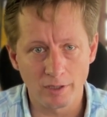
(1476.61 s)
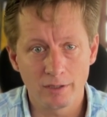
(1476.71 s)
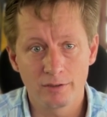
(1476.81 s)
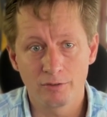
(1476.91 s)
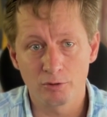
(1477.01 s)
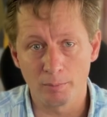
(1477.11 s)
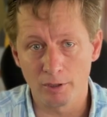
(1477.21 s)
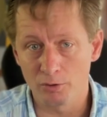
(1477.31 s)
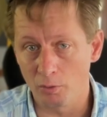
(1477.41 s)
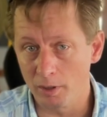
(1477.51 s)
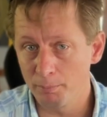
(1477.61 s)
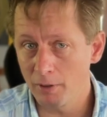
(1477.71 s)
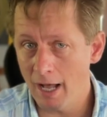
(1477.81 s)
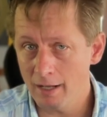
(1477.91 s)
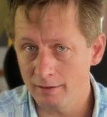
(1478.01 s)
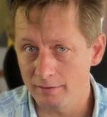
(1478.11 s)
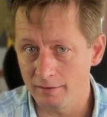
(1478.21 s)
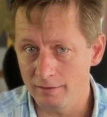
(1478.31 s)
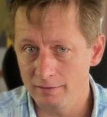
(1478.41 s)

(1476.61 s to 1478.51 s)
discriminatory practices.